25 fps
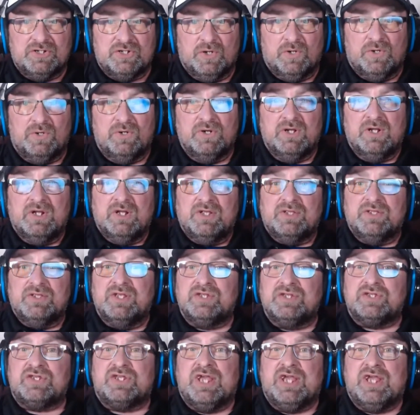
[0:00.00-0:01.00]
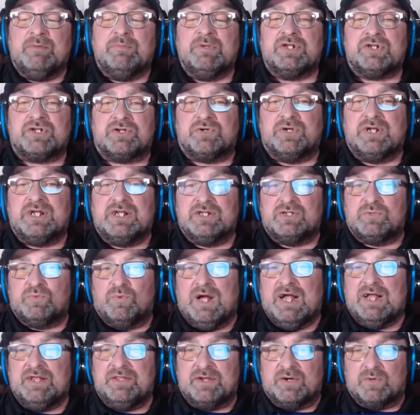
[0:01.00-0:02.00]
So this chemistry is
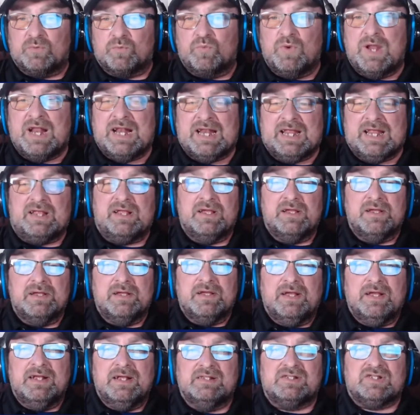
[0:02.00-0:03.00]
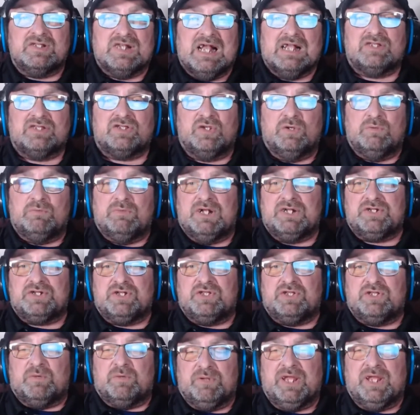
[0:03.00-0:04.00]
why they're winning. It's not so much
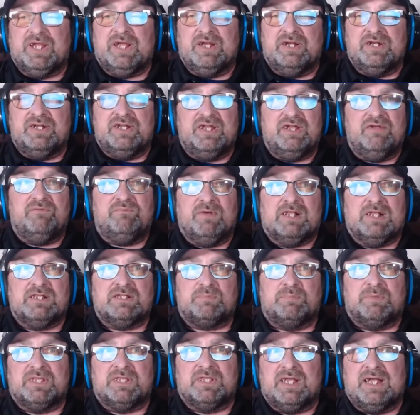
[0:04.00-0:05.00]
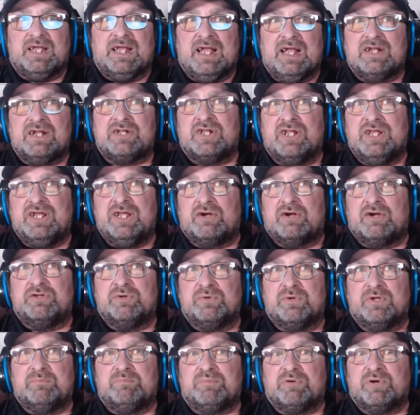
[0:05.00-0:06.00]
that they're playing defense, but they actually are
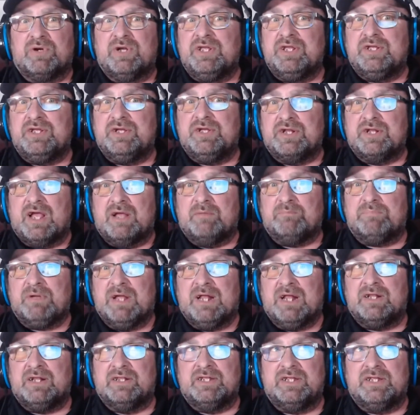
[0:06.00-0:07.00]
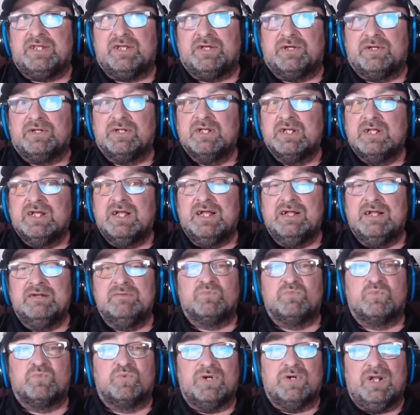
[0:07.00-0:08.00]
doing pretty good on penalty kill
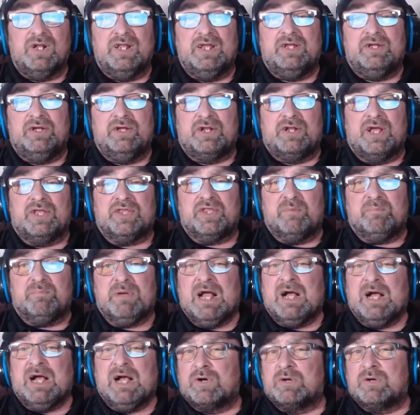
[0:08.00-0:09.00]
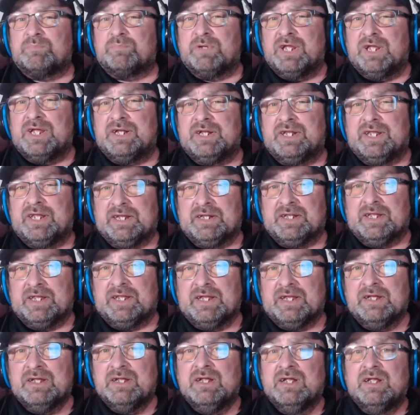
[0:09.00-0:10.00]
and really good on the power play
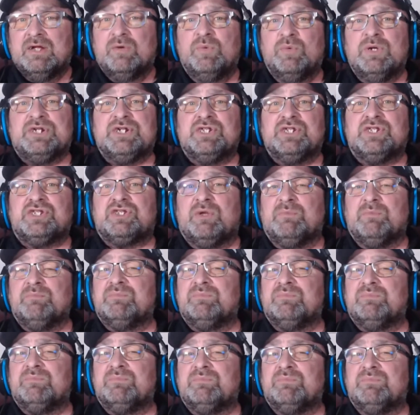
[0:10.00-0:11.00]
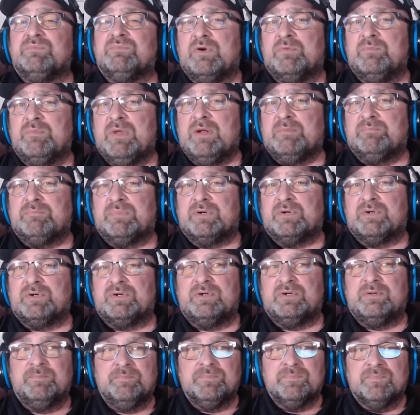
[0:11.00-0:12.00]
lately, which is something that I remember
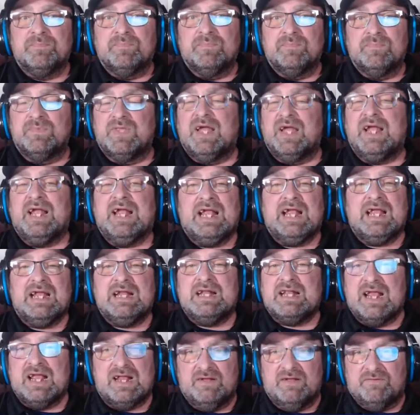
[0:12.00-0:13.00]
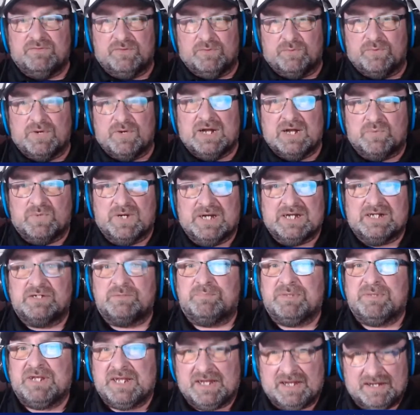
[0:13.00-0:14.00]
the heyday of the Red Wings
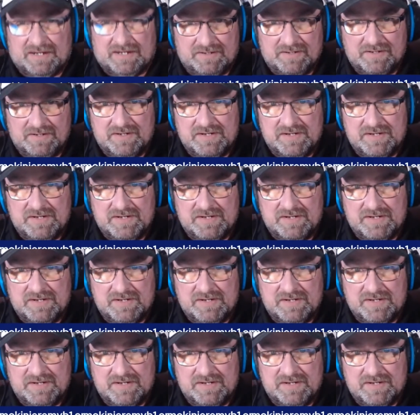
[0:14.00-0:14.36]
being,